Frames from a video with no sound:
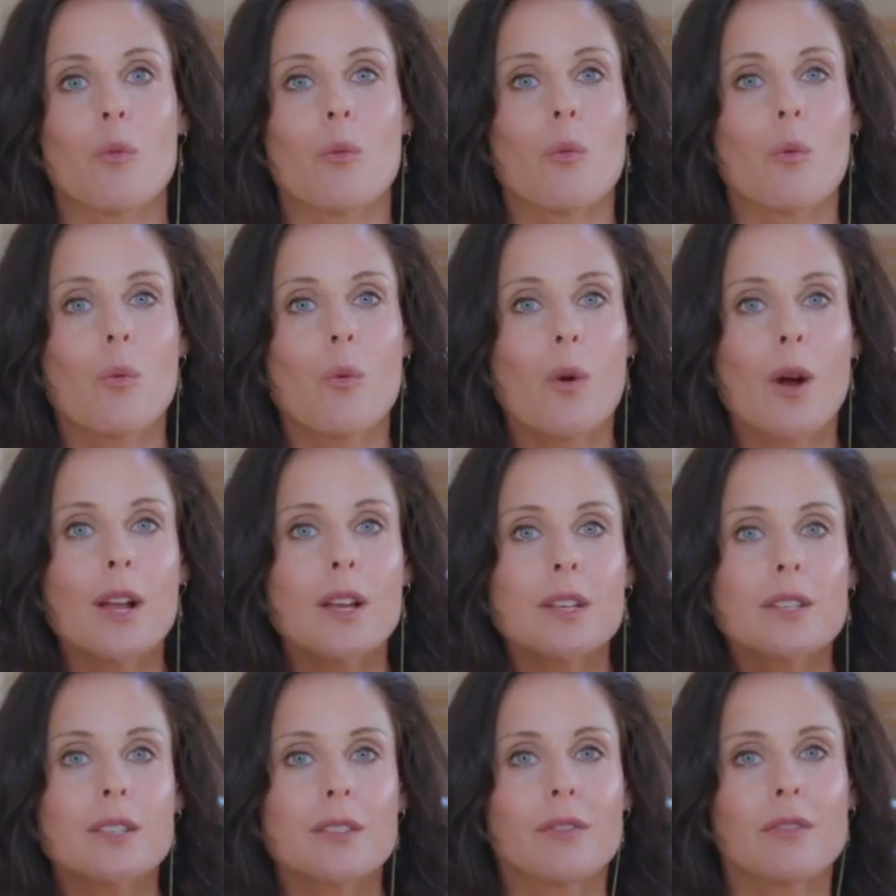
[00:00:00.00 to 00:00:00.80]

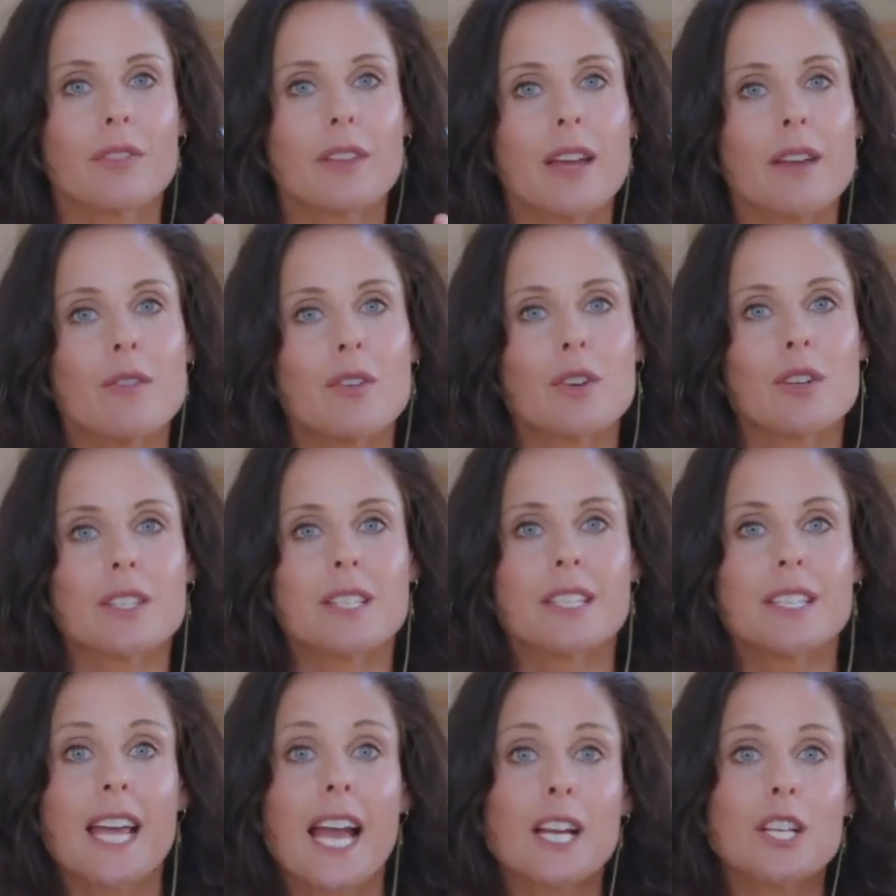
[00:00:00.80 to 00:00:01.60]
what flavors
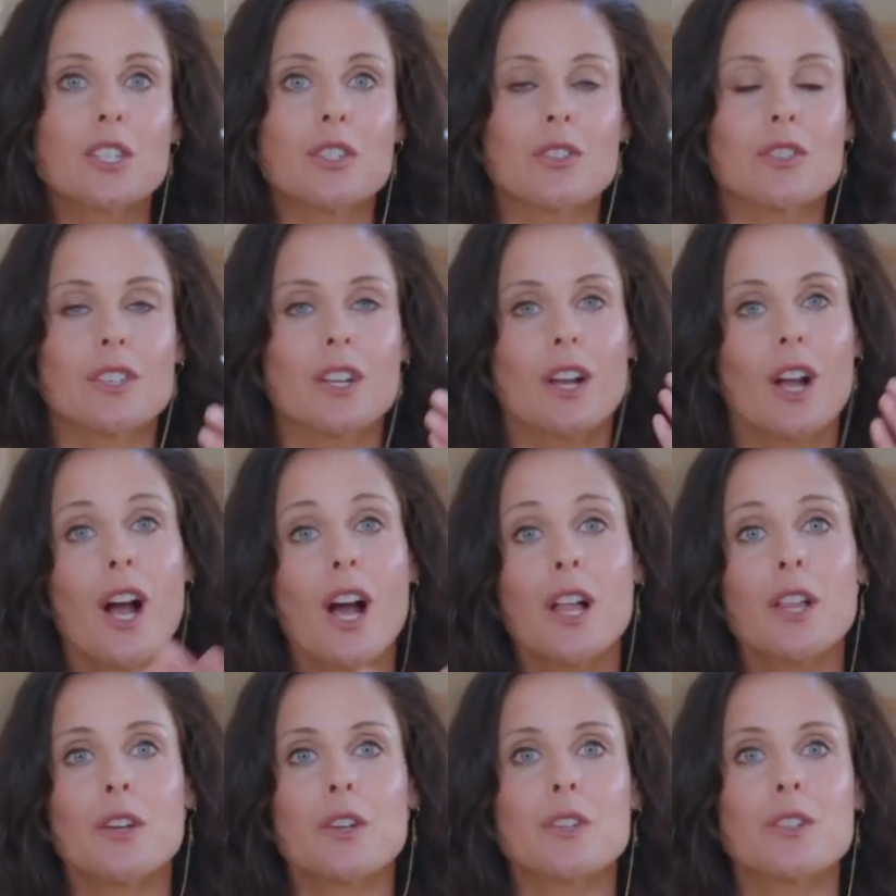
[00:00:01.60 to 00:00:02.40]
and textures and
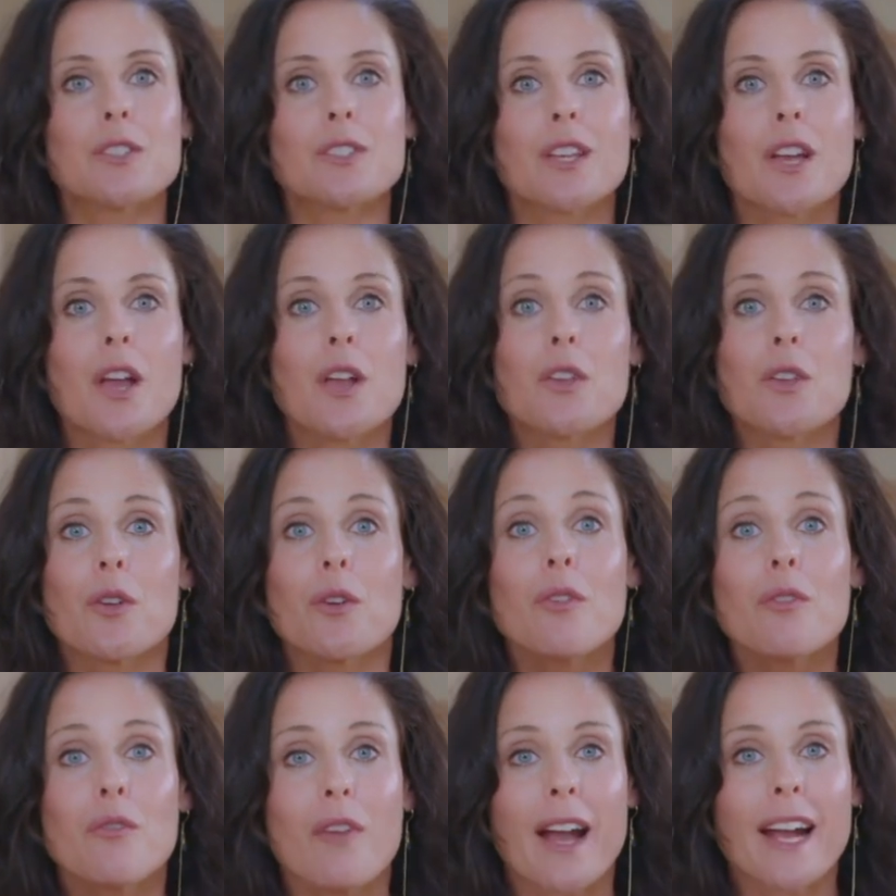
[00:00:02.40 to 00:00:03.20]
colors
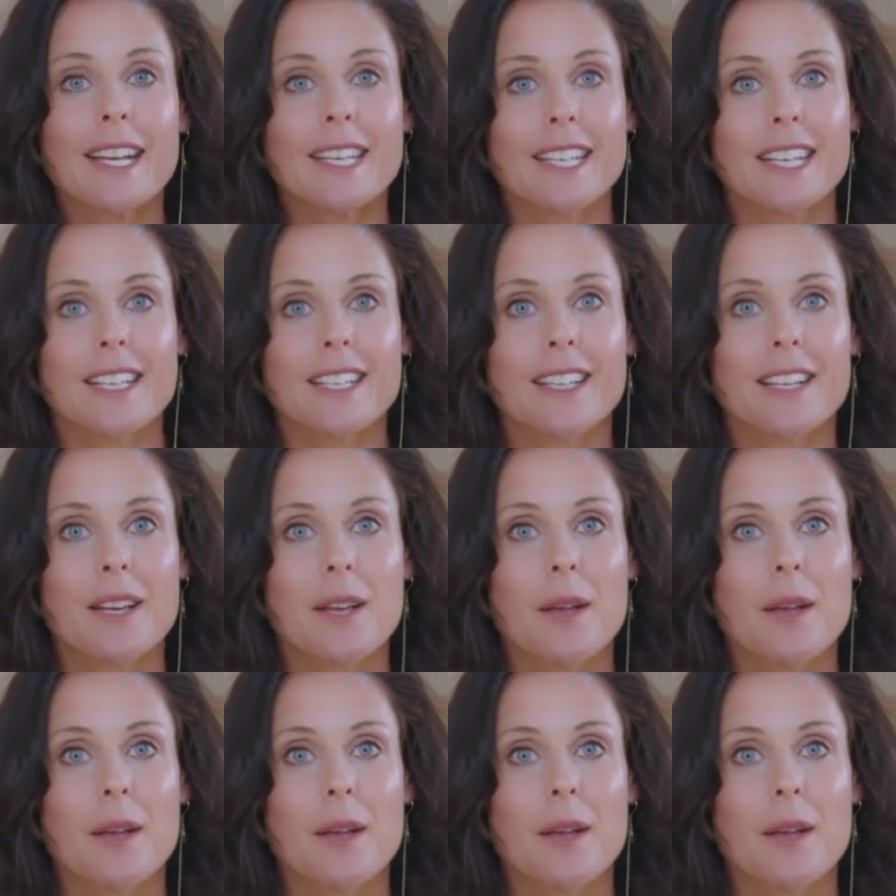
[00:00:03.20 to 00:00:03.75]
you're finding,